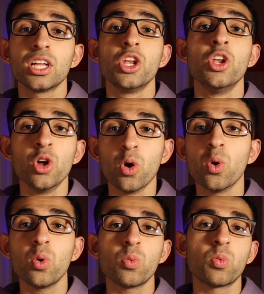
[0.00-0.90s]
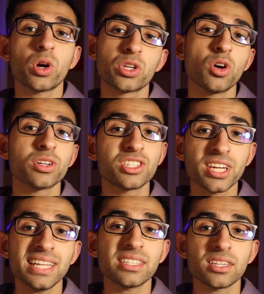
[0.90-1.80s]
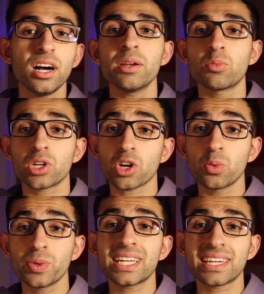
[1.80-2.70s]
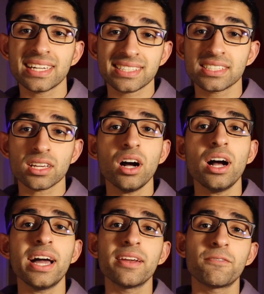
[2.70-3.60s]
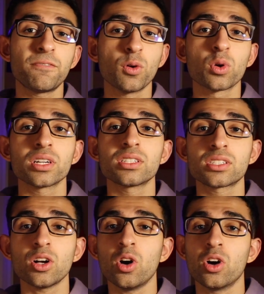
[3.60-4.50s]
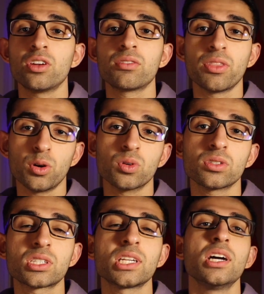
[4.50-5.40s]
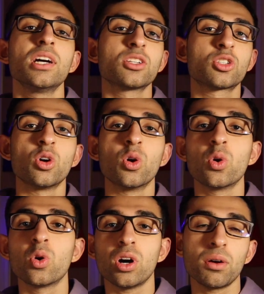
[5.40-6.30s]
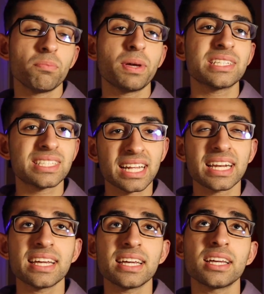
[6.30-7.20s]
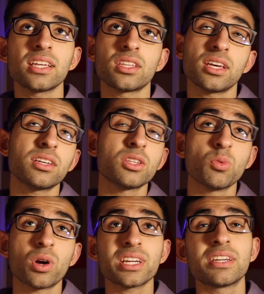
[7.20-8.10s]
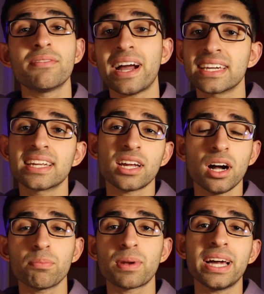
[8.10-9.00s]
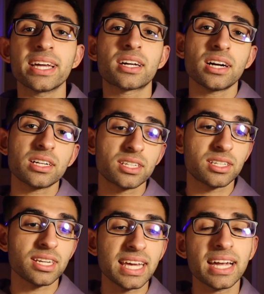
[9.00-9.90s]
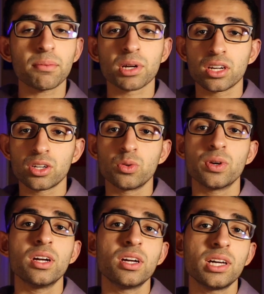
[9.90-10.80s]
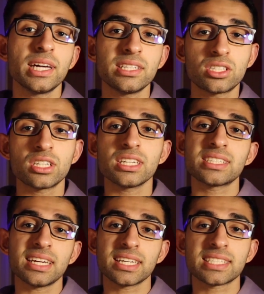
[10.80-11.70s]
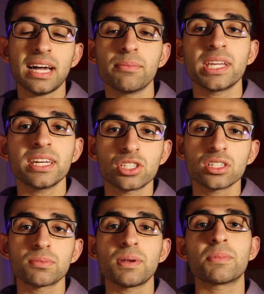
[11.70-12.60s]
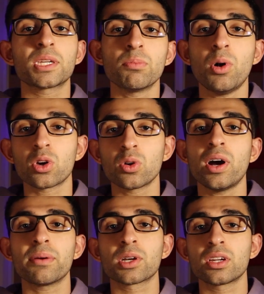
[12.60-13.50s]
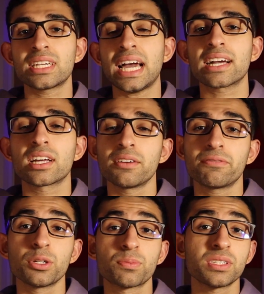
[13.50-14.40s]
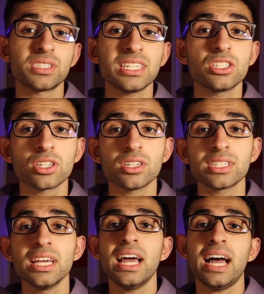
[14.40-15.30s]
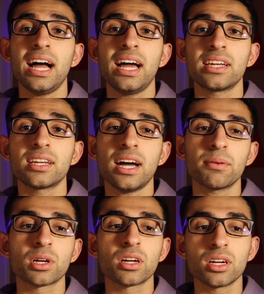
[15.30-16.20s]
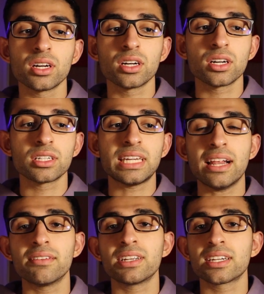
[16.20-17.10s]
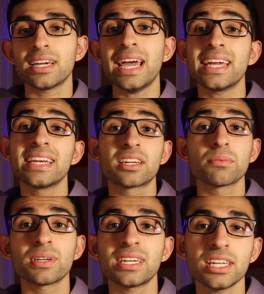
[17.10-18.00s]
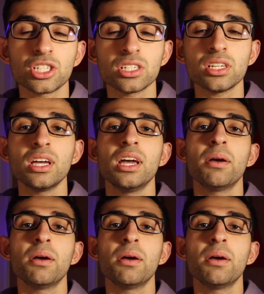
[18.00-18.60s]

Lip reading: Know what your strengths are and what your weaknesses are and focus on those. So basically, you want to divide it up, like today I'm going to do histories and examinations, maybe tomorrow I'm going to tackle a few procedures and I'm going to delve into interpretation.